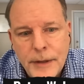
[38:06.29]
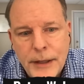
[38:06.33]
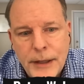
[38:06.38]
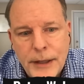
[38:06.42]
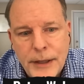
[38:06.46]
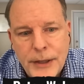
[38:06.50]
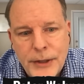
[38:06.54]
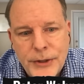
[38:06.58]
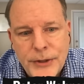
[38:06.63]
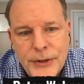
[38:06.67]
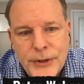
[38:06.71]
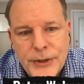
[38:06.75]

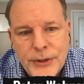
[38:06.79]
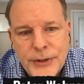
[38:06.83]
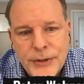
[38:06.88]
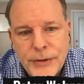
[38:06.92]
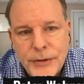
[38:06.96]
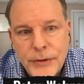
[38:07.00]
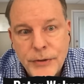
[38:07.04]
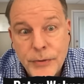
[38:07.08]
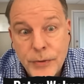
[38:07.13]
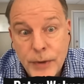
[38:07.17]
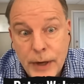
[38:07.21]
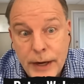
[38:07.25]
is
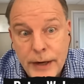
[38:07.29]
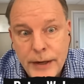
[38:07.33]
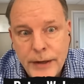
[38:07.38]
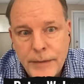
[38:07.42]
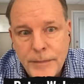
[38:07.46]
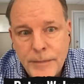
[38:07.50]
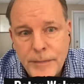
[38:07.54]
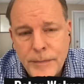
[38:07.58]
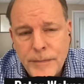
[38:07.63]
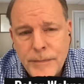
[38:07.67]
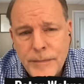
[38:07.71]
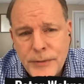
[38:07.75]

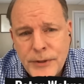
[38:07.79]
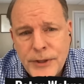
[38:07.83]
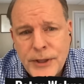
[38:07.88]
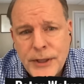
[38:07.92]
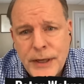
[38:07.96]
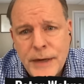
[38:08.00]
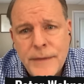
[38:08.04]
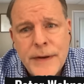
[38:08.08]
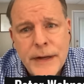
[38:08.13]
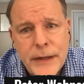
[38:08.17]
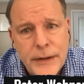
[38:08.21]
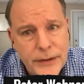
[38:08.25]
great,
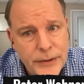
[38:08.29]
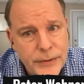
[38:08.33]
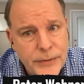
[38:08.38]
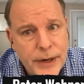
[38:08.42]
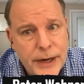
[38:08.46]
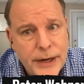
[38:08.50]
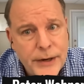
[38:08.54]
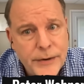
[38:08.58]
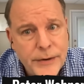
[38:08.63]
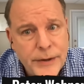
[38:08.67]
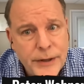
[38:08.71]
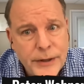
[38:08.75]
significantly
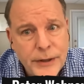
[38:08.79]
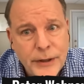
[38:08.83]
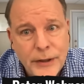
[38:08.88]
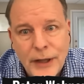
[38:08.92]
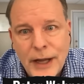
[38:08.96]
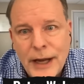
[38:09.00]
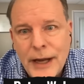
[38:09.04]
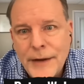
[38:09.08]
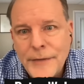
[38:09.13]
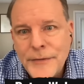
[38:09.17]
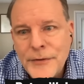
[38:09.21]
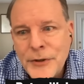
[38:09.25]
greater than the
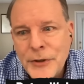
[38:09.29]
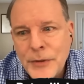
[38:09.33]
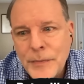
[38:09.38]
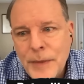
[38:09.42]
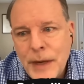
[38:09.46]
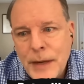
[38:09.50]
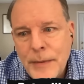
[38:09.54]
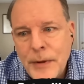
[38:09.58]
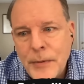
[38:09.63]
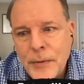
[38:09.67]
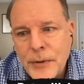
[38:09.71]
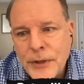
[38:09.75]
left. So
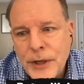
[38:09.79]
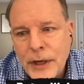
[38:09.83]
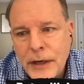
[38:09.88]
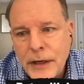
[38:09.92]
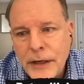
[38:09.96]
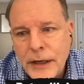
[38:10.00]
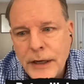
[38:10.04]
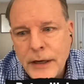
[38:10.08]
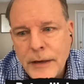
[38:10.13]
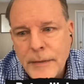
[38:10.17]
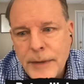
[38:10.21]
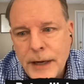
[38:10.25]
maybe we're
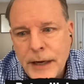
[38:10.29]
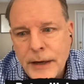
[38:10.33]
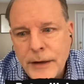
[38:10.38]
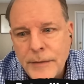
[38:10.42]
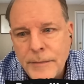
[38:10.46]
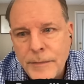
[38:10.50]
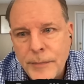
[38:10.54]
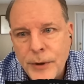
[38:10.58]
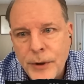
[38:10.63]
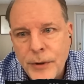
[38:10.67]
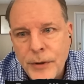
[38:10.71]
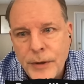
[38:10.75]
talking
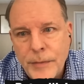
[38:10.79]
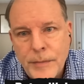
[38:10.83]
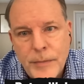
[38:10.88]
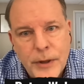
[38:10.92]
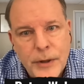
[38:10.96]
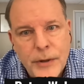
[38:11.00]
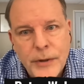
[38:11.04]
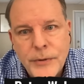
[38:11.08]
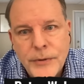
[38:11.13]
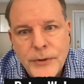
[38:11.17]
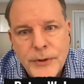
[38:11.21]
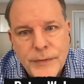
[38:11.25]
about broken
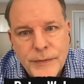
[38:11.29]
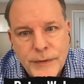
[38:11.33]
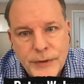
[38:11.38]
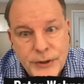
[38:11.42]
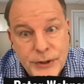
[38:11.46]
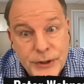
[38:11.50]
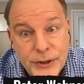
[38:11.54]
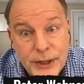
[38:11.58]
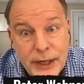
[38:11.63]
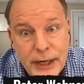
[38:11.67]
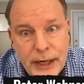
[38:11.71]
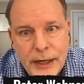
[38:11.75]
bones
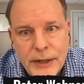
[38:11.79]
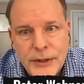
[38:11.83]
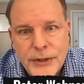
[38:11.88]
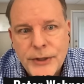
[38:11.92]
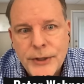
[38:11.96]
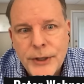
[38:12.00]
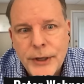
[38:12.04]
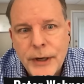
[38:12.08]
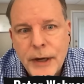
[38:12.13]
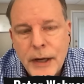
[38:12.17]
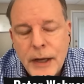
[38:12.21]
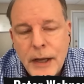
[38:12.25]
versus
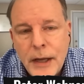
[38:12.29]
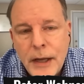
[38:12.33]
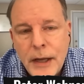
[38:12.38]
cancer.